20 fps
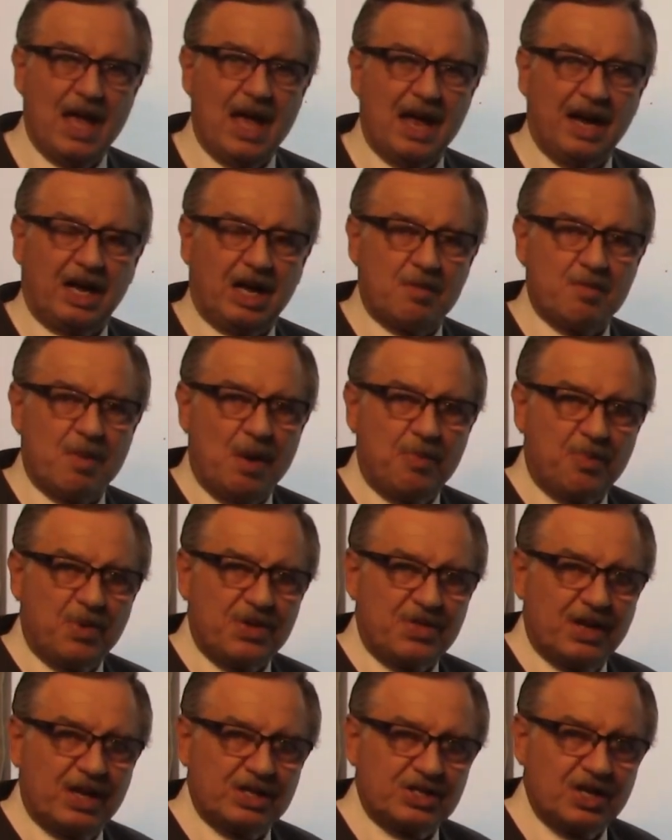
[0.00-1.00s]
and come up
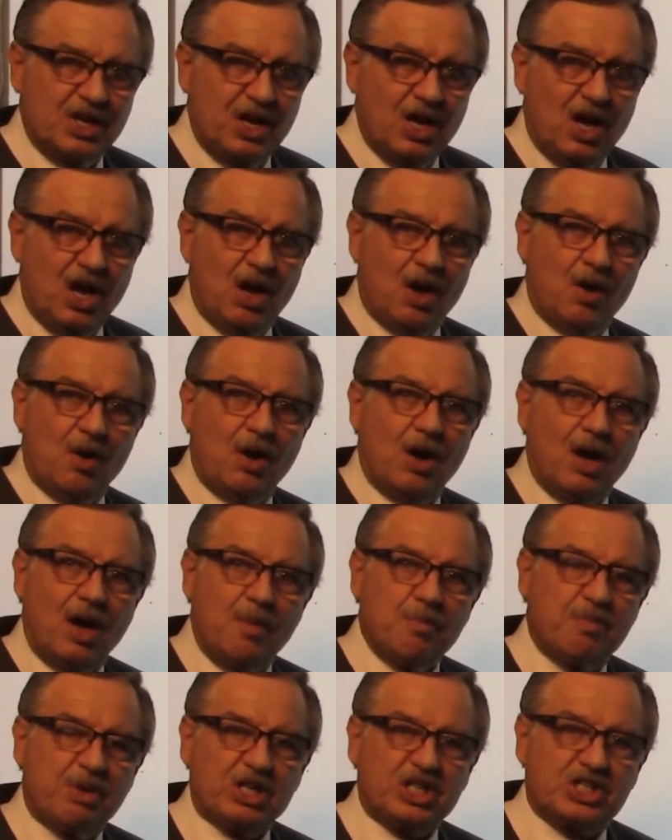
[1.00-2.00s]
with this
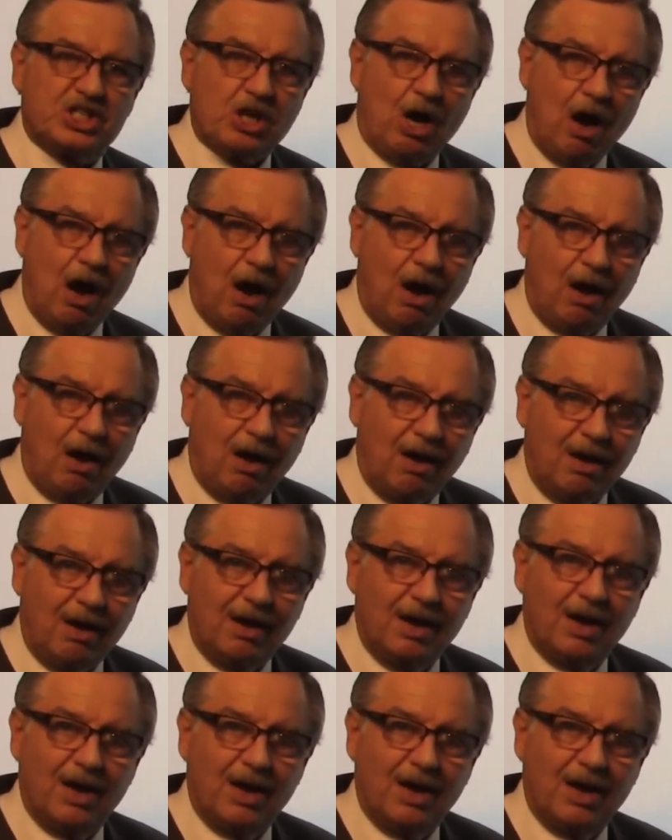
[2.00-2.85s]
bizarre